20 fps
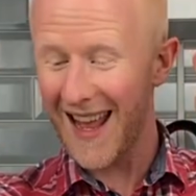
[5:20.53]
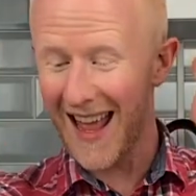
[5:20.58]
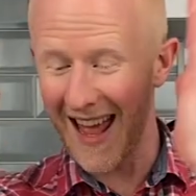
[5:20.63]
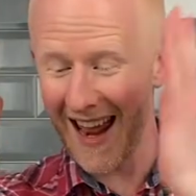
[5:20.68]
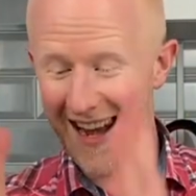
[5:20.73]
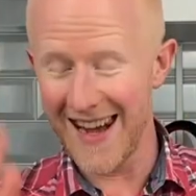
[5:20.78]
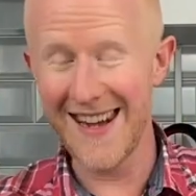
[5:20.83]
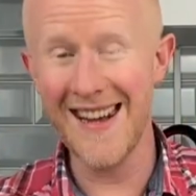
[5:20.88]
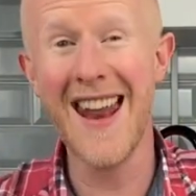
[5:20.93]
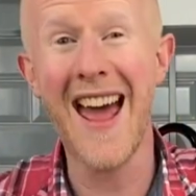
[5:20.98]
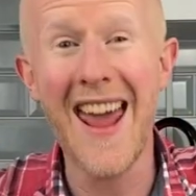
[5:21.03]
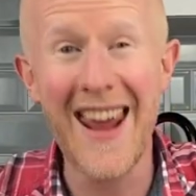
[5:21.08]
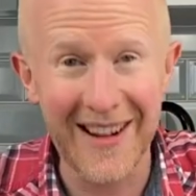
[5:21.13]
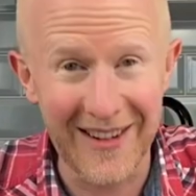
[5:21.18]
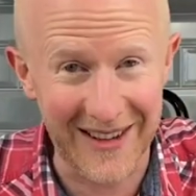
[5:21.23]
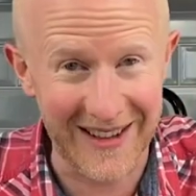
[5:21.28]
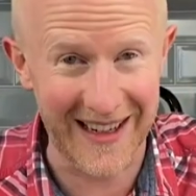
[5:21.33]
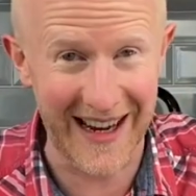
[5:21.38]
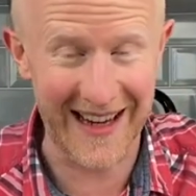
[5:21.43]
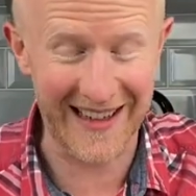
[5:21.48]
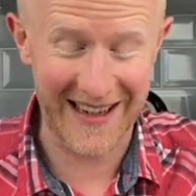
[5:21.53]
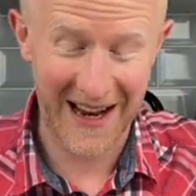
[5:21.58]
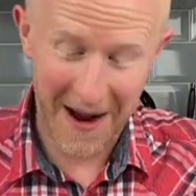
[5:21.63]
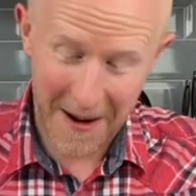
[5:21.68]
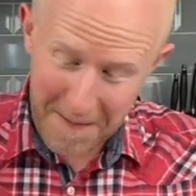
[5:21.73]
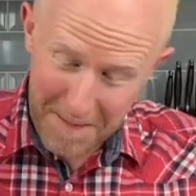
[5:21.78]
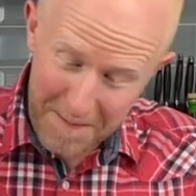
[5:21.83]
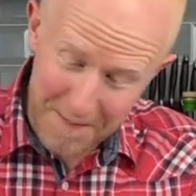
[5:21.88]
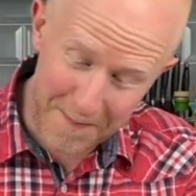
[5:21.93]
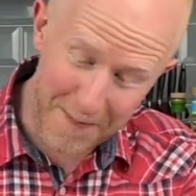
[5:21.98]
nailed it.
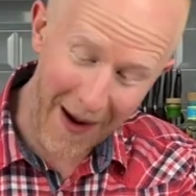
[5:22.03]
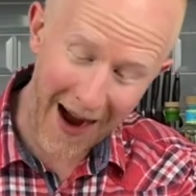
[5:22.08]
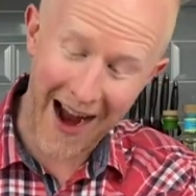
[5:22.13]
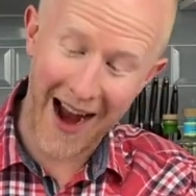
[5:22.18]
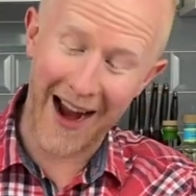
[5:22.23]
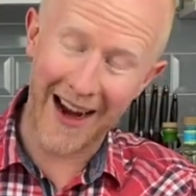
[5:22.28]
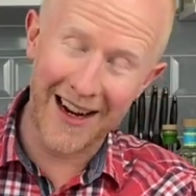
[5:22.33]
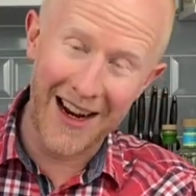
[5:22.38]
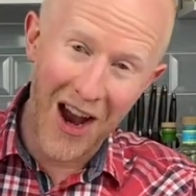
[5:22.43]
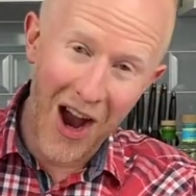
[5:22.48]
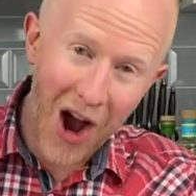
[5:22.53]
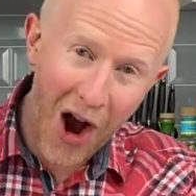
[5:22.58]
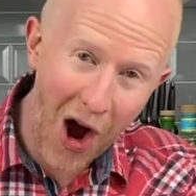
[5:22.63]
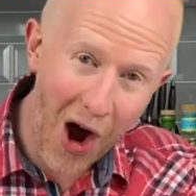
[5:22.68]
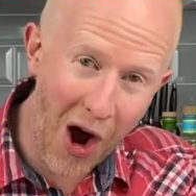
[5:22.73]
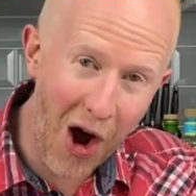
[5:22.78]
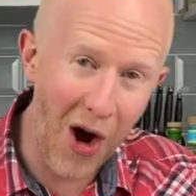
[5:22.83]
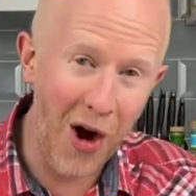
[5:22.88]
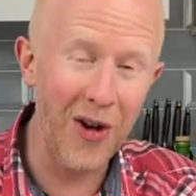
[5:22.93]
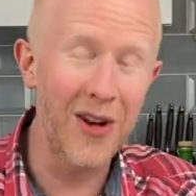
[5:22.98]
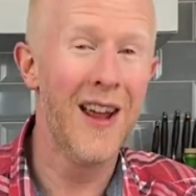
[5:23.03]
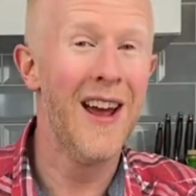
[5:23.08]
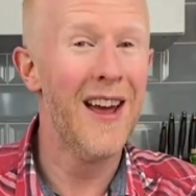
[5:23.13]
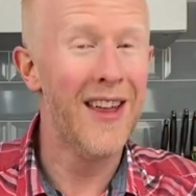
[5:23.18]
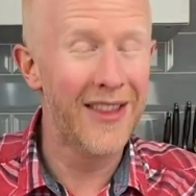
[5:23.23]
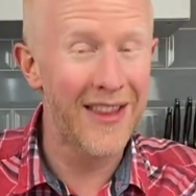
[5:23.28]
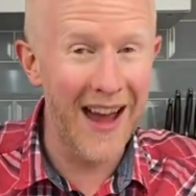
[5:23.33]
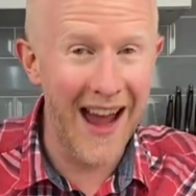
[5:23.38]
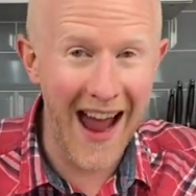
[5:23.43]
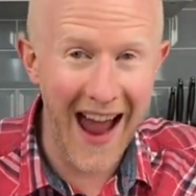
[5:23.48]
Bang on
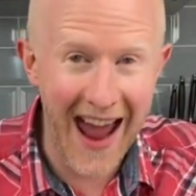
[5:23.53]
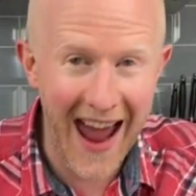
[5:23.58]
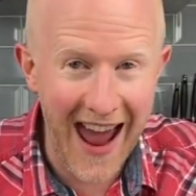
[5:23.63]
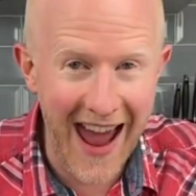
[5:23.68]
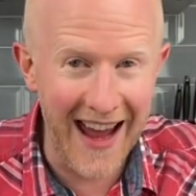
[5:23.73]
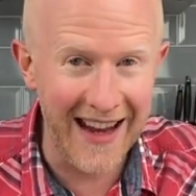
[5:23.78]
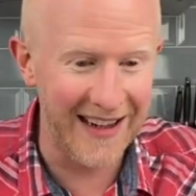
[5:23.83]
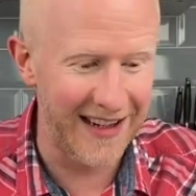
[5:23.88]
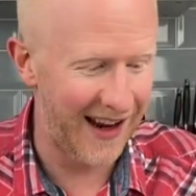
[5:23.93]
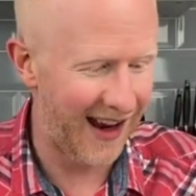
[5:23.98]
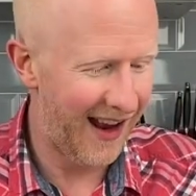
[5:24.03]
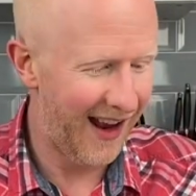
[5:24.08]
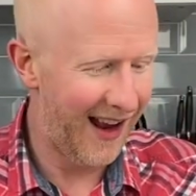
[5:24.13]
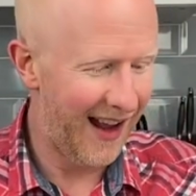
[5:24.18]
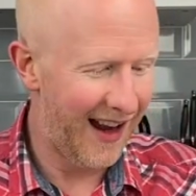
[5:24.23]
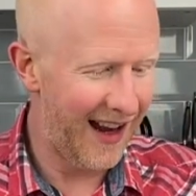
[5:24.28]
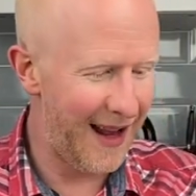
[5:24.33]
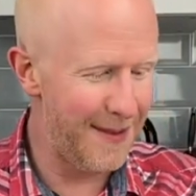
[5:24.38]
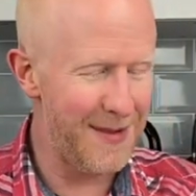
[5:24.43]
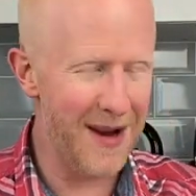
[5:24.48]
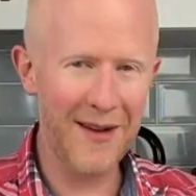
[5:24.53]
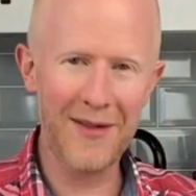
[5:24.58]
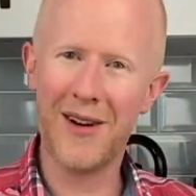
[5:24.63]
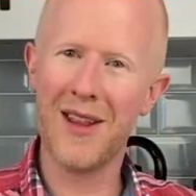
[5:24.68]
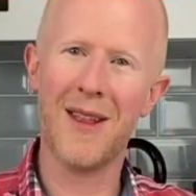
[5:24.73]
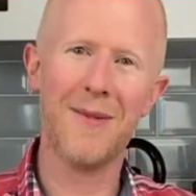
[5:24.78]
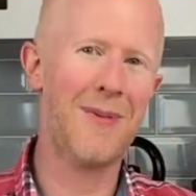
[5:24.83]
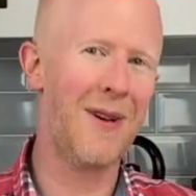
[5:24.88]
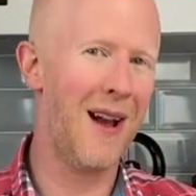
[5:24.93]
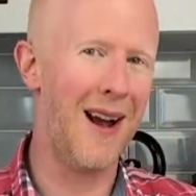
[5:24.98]
the head. Let me have
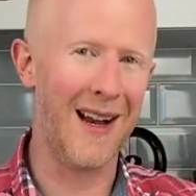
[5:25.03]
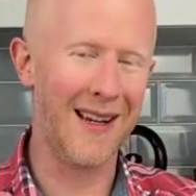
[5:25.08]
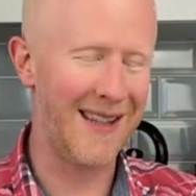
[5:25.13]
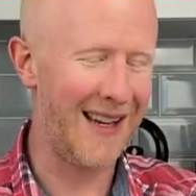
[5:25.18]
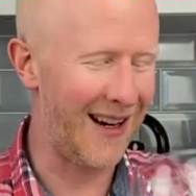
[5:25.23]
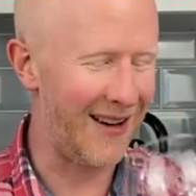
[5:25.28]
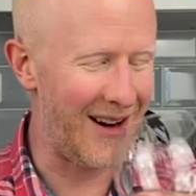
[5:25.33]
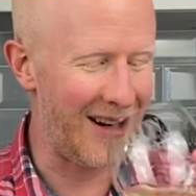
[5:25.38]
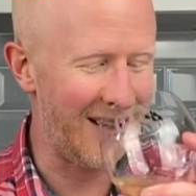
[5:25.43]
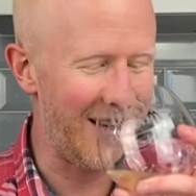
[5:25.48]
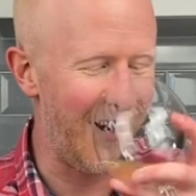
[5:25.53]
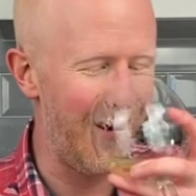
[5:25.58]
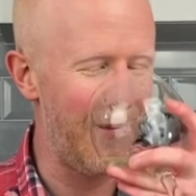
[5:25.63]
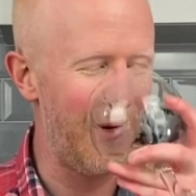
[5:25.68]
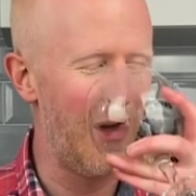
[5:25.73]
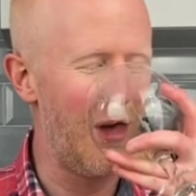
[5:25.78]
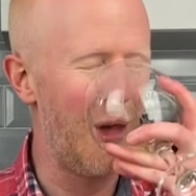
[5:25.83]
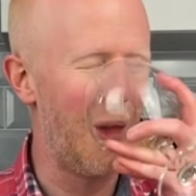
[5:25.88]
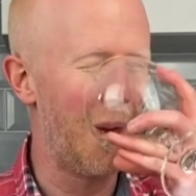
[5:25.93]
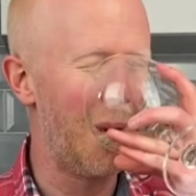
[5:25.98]
another blast. Hang on, I can't believe.